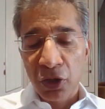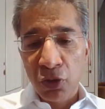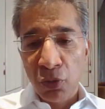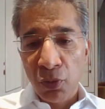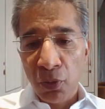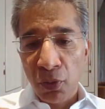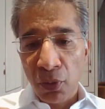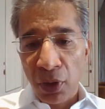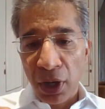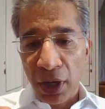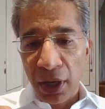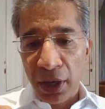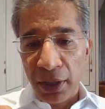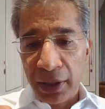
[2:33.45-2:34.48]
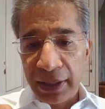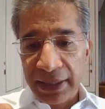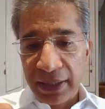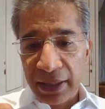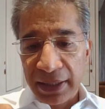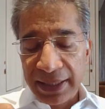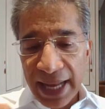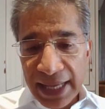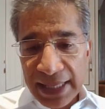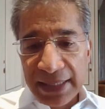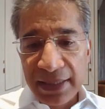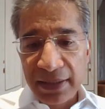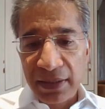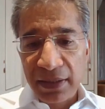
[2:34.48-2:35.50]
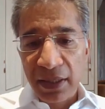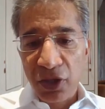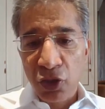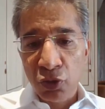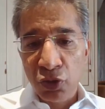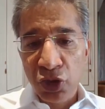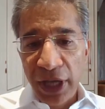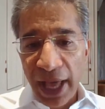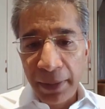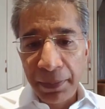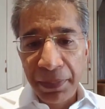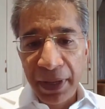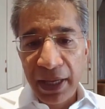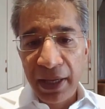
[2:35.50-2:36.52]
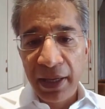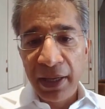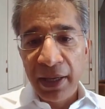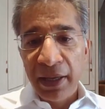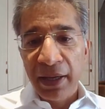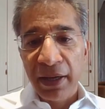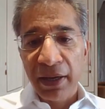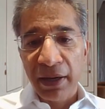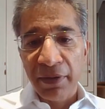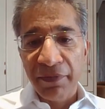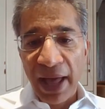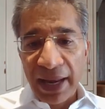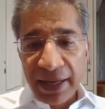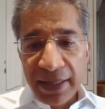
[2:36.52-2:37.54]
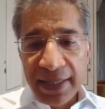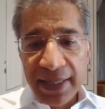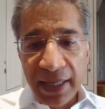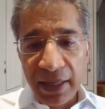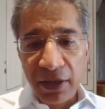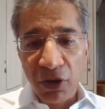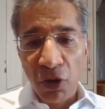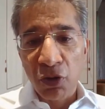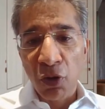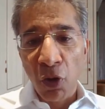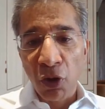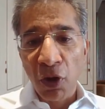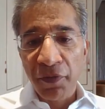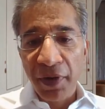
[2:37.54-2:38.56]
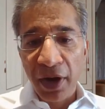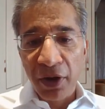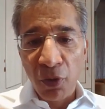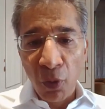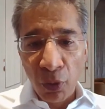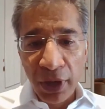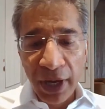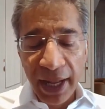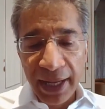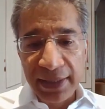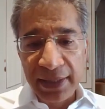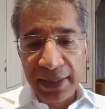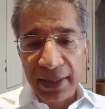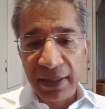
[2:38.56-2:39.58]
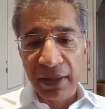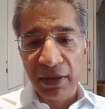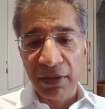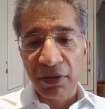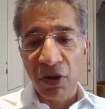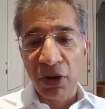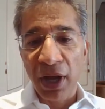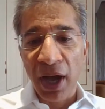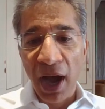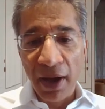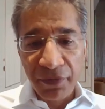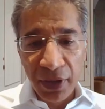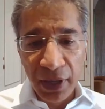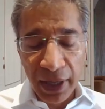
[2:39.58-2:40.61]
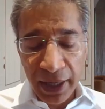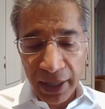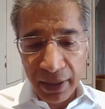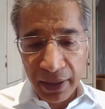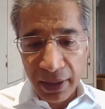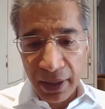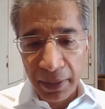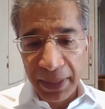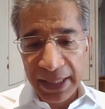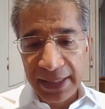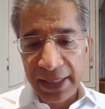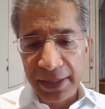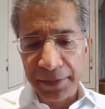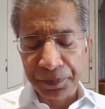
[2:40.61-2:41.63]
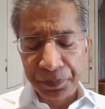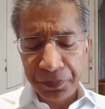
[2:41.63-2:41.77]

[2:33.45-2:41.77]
to test the QGLP validity on all of our holdings on a half-yearly basis.